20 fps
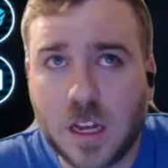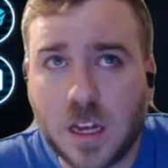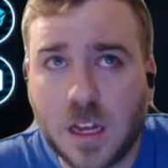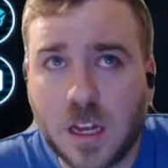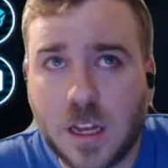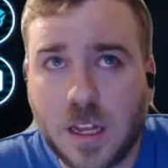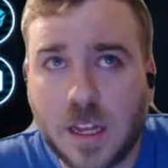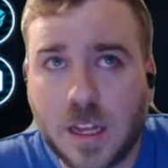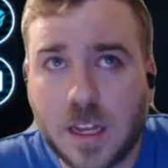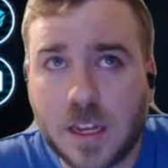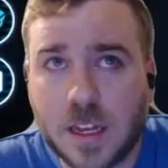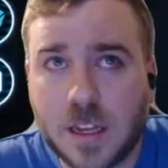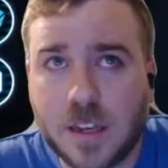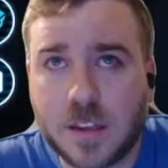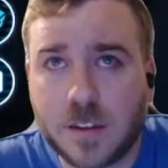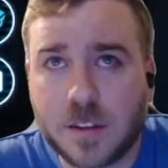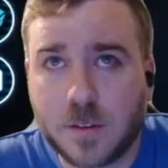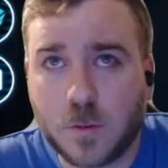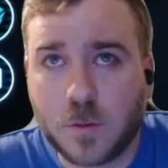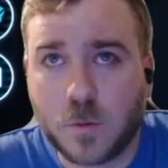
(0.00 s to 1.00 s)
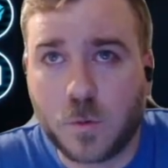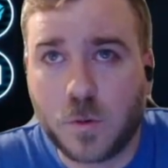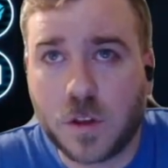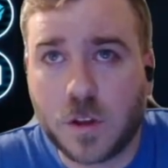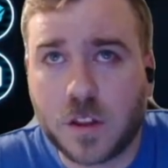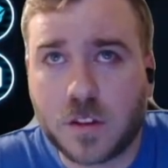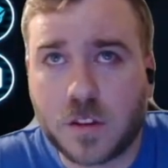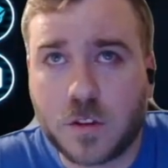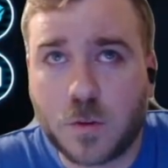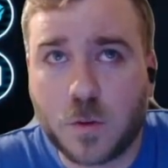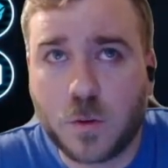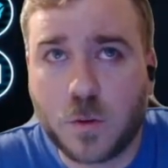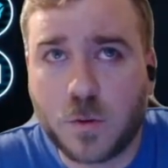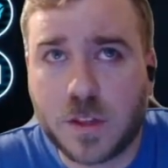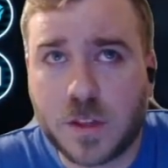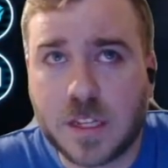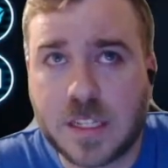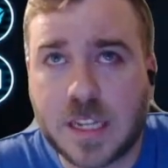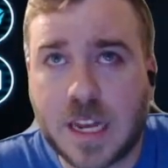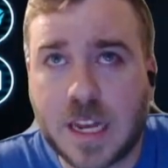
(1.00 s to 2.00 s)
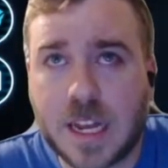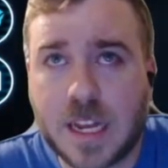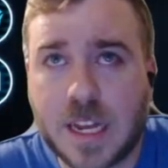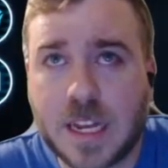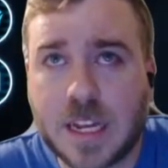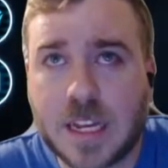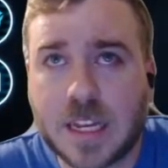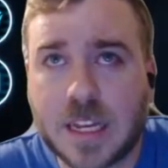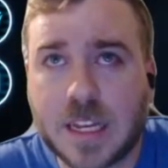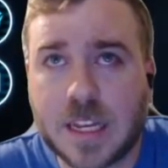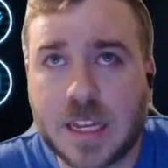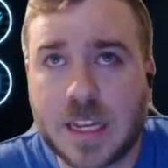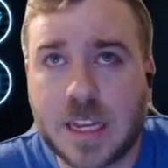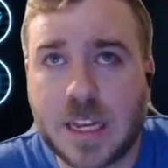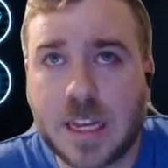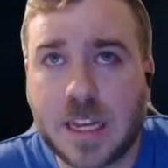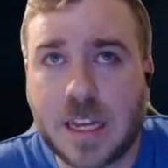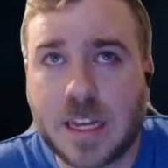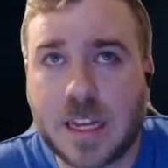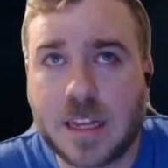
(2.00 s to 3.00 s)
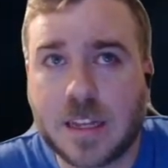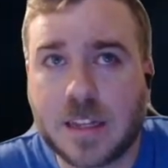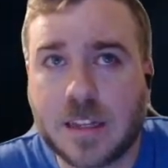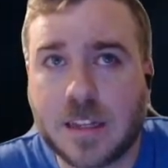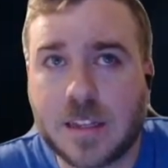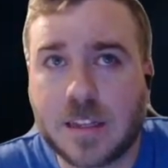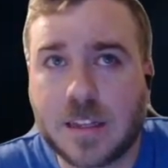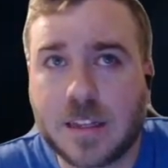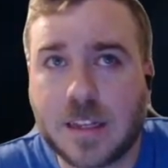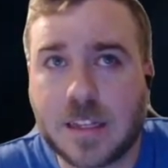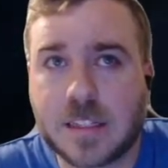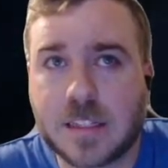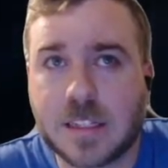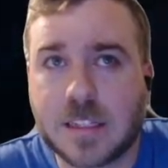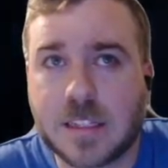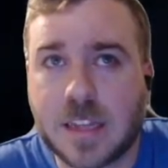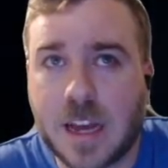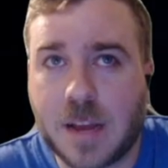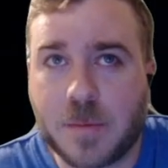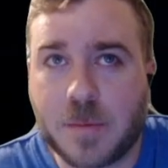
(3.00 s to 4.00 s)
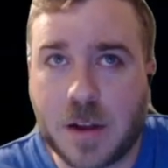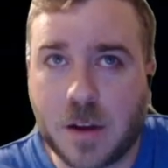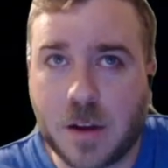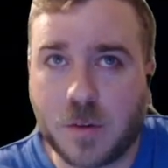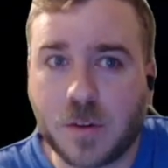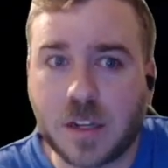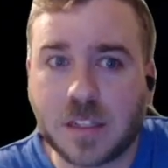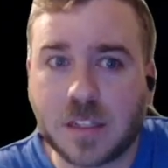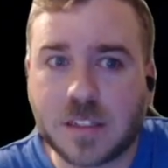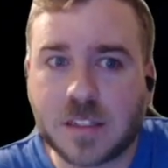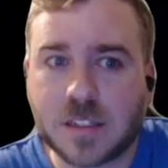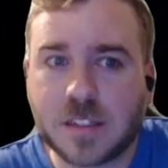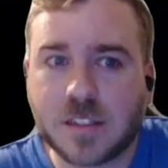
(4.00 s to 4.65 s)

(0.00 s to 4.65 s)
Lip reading: And with crew with a tank, it's a timeout risk.